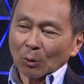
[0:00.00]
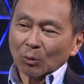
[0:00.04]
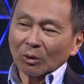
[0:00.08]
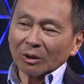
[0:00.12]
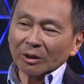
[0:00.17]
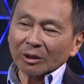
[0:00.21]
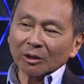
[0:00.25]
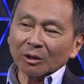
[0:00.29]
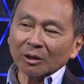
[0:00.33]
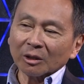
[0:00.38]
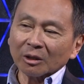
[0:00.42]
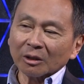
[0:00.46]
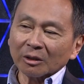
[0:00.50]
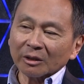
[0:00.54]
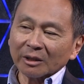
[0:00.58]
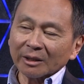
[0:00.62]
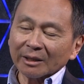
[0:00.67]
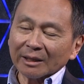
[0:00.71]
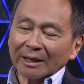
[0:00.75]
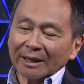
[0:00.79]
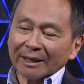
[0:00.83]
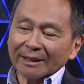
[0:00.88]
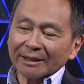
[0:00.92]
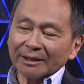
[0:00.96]
Well, no, no.
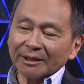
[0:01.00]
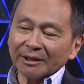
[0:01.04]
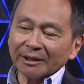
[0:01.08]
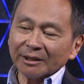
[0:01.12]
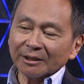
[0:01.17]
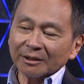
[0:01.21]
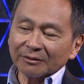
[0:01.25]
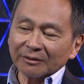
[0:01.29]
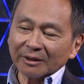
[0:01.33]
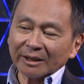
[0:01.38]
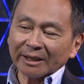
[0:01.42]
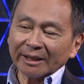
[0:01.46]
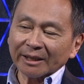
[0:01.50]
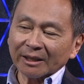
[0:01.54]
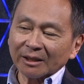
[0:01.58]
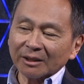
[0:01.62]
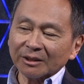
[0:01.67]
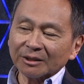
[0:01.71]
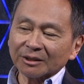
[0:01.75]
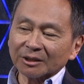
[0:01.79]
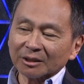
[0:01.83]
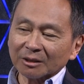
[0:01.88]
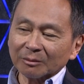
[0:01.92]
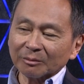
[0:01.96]
The idea of
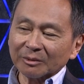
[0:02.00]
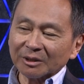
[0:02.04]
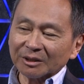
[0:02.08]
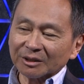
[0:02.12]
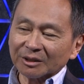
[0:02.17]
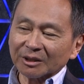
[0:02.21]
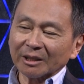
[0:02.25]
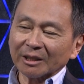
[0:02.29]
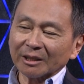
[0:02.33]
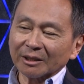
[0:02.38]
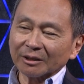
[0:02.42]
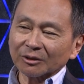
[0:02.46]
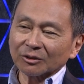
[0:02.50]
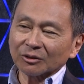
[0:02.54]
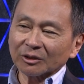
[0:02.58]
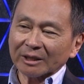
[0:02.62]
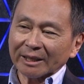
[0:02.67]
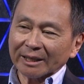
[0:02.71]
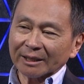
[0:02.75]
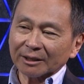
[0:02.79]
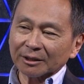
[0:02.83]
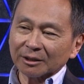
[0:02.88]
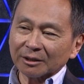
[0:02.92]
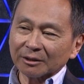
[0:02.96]
nihilism is not
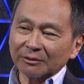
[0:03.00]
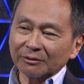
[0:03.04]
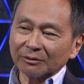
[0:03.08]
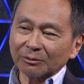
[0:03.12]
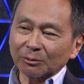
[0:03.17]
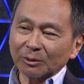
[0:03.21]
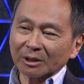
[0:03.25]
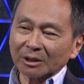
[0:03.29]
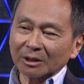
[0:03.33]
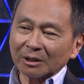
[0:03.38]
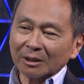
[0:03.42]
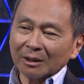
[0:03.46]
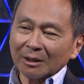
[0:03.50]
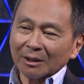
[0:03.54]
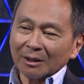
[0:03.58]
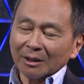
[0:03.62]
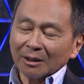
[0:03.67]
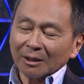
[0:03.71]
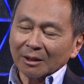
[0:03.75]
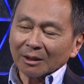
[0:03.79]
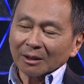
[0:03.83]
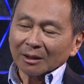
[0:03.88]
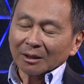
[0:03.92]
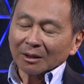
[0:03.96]
attractive. What
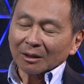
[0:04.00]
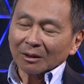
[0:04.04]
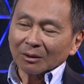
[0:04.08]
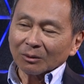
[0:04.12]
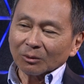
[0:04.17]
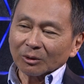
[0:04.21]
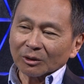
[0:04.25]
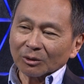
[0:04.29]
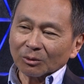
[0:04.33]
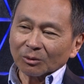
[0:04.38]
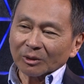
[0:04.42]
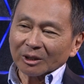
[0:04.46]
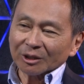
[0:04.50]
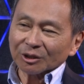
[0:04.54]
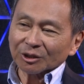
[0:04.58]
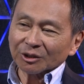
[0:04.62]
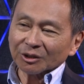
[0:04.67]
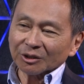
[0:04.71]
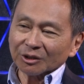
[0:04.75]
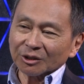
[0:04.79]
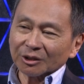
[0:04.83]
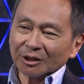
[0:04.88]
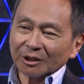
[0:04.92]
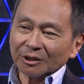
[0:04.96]
what the
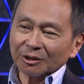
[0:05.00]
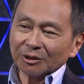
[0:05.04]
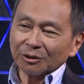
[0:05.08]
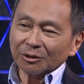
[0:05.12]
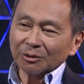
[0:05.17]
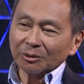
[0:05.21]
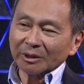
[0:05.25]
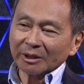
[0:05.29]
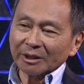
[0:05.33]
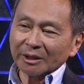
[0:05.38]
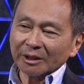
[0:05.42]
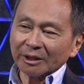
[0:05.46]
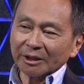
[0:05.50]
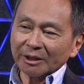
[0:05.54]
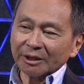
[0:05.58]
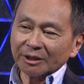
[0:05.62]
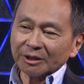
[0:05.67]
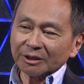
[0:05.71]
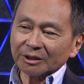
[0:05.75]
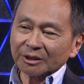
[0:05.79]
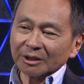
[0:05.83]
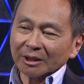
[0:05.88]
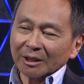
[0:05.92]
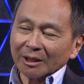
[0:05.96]
Russians are doing
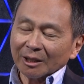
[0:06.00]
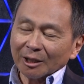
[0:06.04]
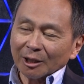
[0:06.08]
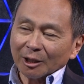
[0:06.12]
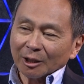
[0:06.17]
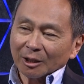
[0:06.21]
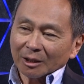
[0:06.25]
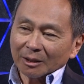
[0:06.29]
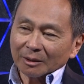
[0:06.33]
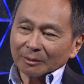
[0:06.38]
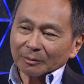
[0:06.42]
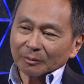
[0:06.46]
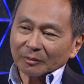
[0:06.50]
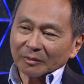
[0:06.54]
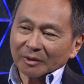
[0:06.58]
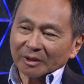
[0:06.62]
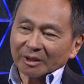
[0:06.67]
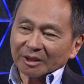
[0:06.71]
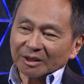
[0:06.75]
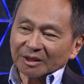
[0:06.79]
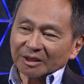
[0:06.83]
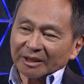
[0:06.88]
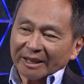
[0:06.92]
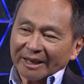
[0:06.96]
is
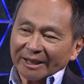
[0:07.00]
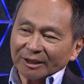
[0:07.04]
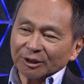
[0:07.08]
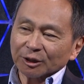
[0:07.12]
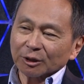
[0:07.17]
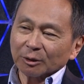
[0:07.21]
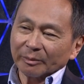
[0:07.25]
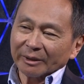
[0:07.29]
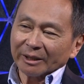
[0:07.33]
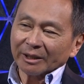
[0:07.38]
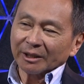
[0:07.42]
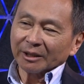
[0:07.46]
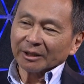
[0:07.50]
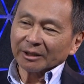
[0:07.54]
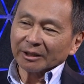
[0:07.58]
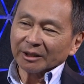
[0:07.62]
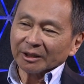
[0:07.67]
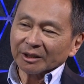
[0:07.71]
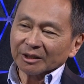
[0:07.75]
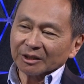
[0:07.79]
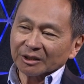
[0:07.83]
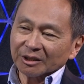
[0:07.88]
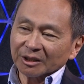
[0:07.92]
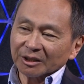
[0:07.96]
exacerbating
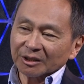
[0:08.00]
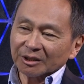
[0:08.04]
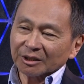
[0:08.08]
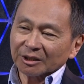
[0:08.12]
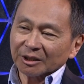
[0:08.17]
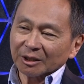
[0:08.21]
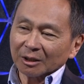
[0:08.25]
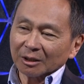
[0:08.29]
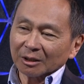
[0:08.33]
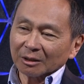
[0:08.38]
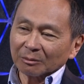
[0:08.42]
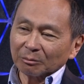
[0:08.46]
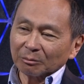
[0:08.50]
existing